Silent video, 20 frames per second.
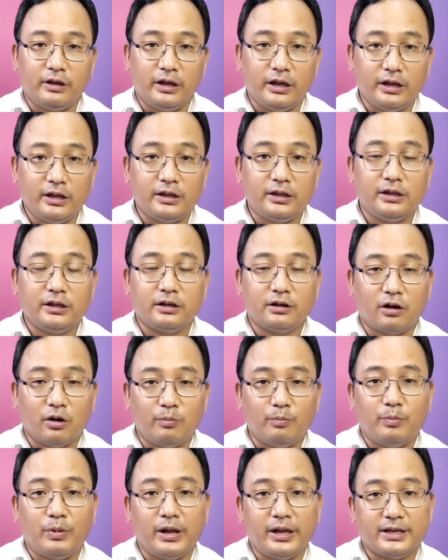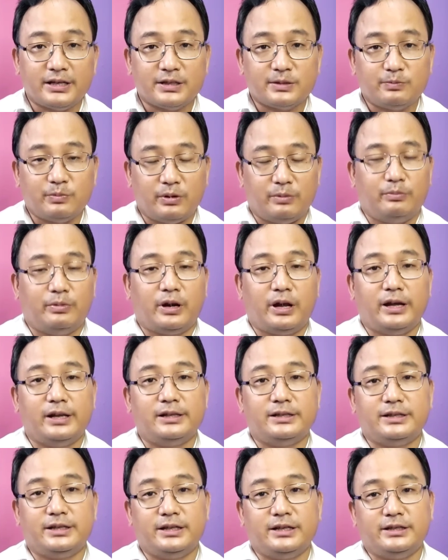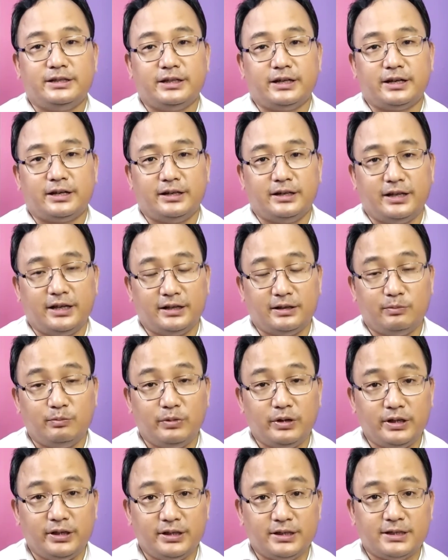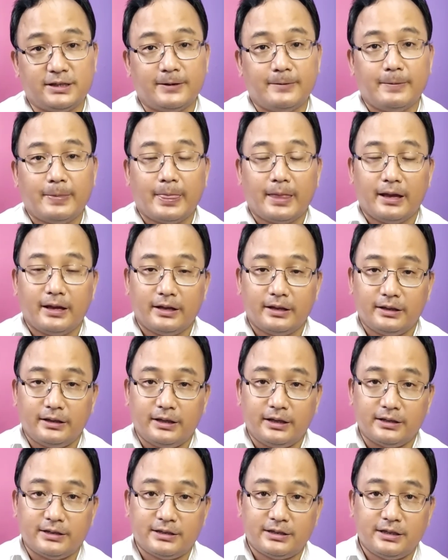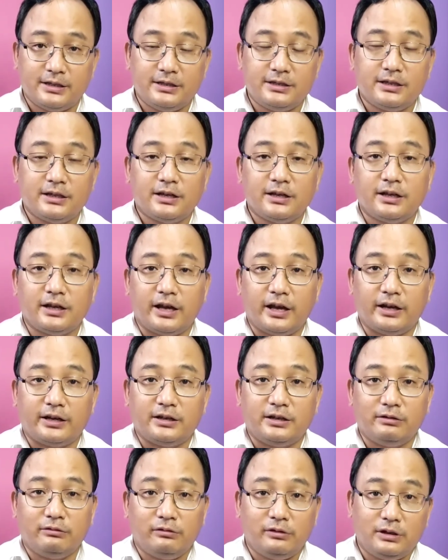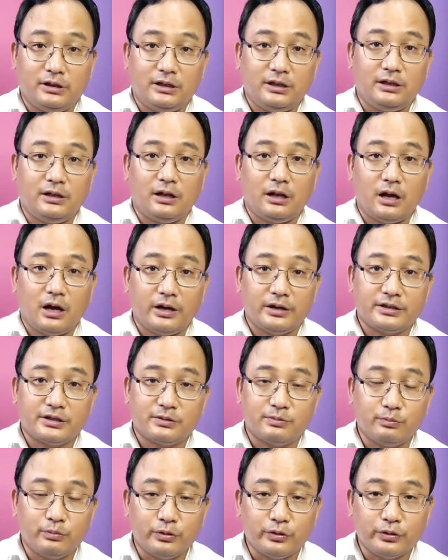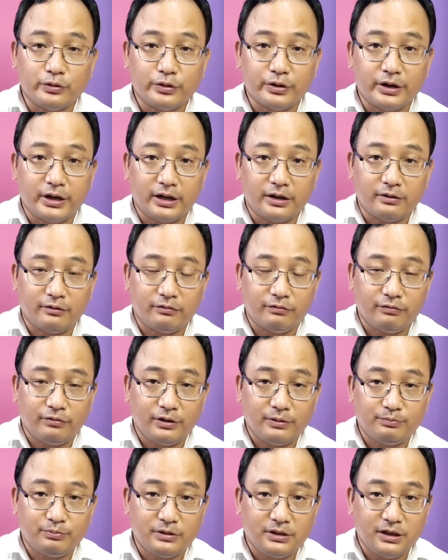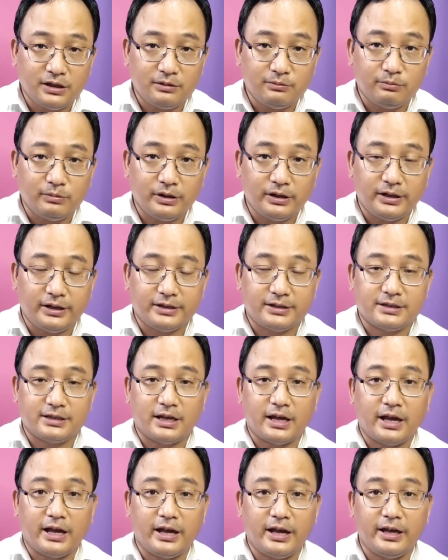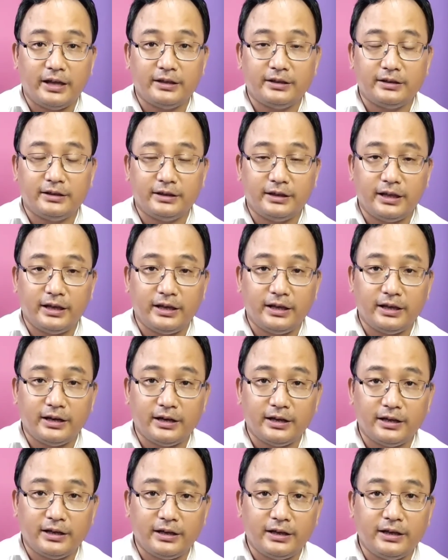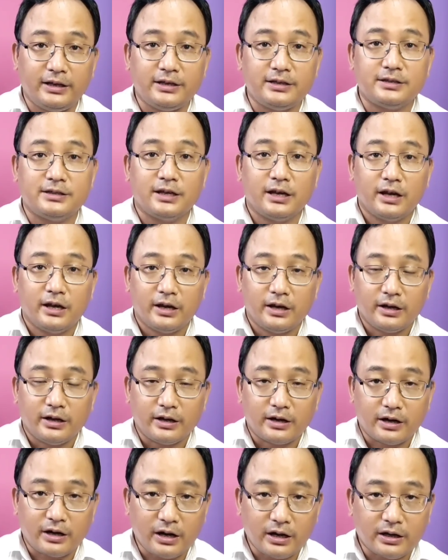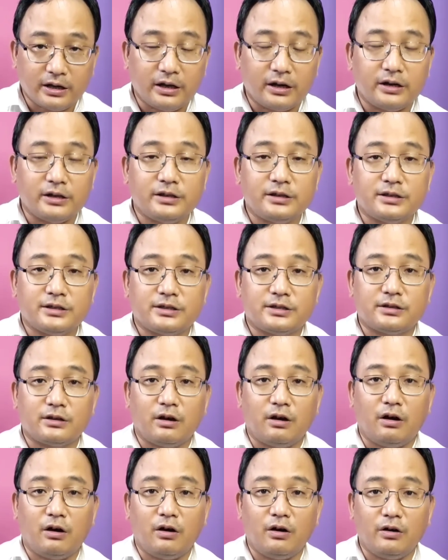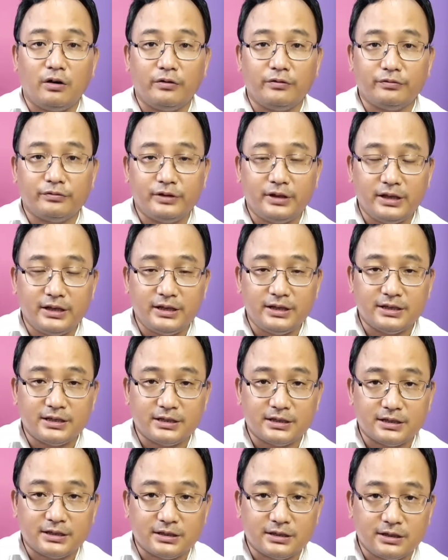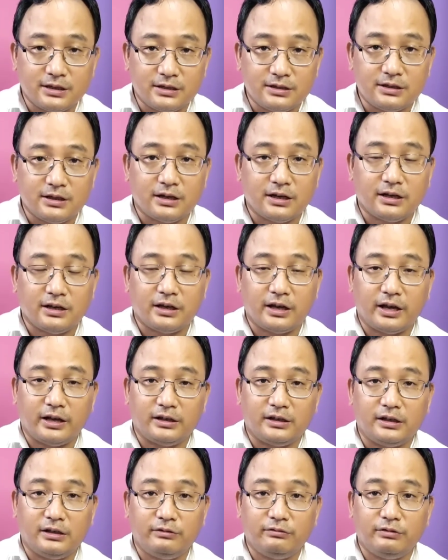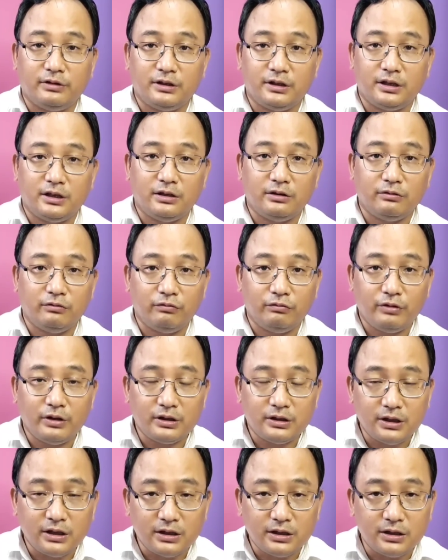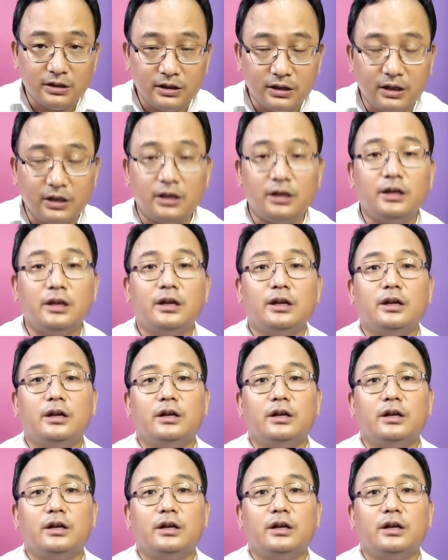in complex febrile seizure, that means the seizuring activity lasts more than 15 minutes and there is recurrence of this seizuring activity within the